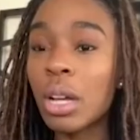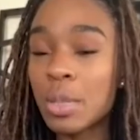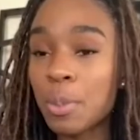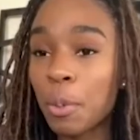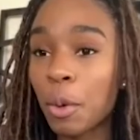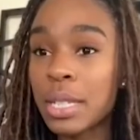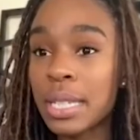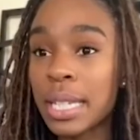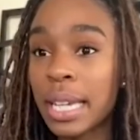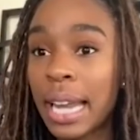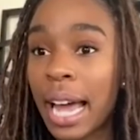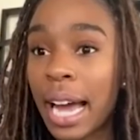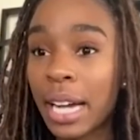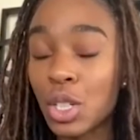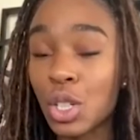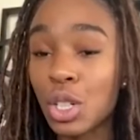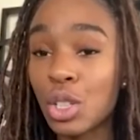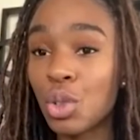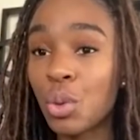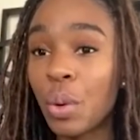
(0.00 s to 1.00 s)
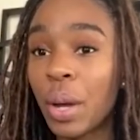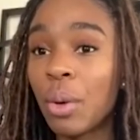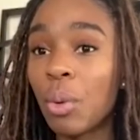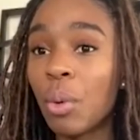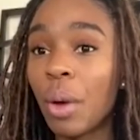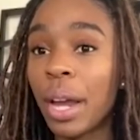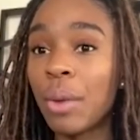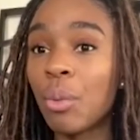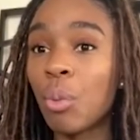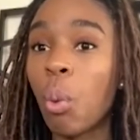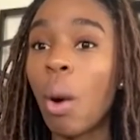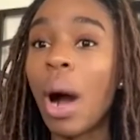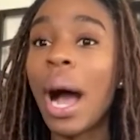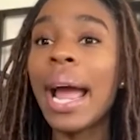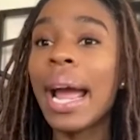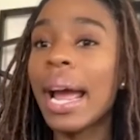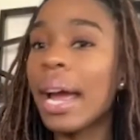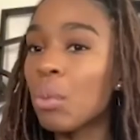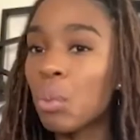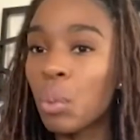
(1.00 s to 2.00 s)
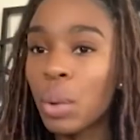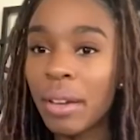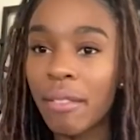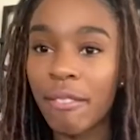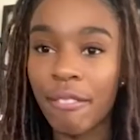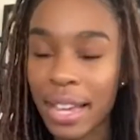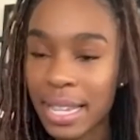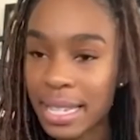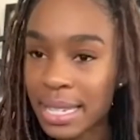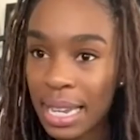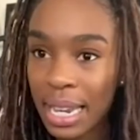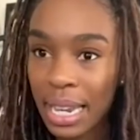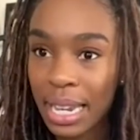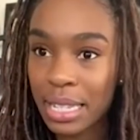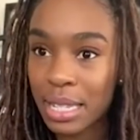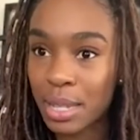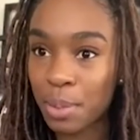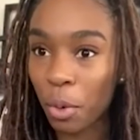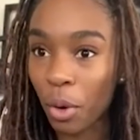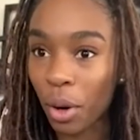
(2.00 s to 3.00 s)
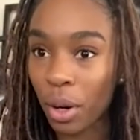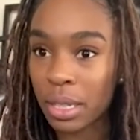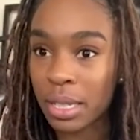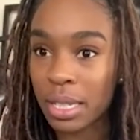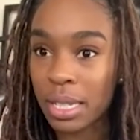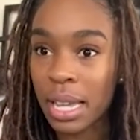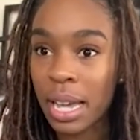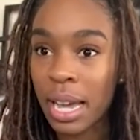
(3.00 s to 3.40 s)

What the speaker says: sports can actually do, and why aren't we investing in sports